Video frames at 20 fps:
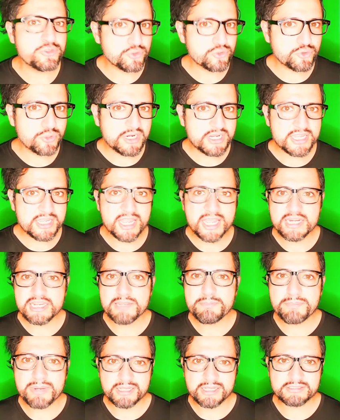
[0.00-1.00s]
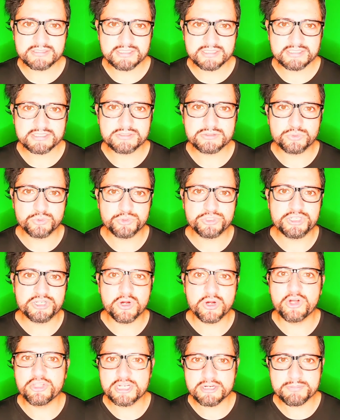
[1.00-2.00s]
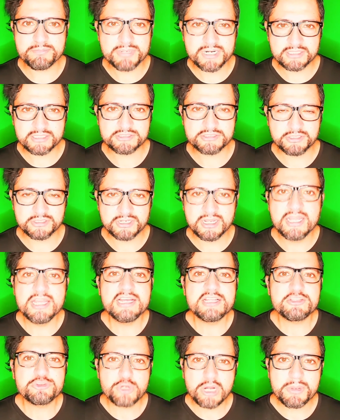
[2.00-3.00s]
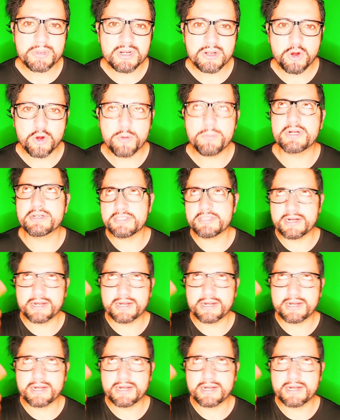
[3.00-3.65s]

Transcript: usually any passes to the other person travel over their